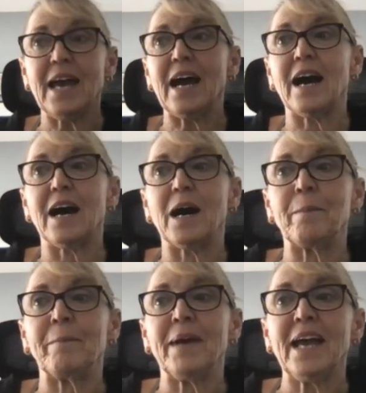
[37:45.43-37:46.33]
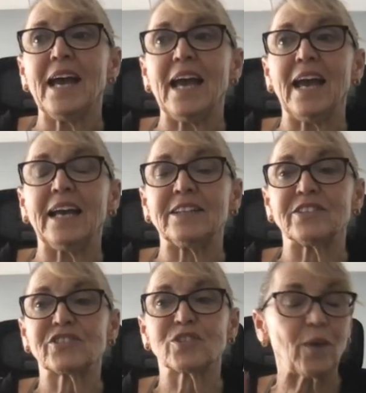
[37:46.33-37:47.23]
Um, and
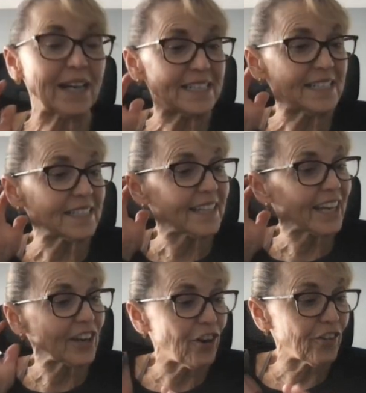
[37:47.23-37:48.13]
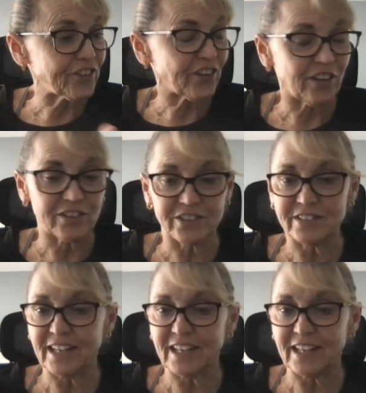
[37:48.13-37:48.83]
so I did get all the dollars.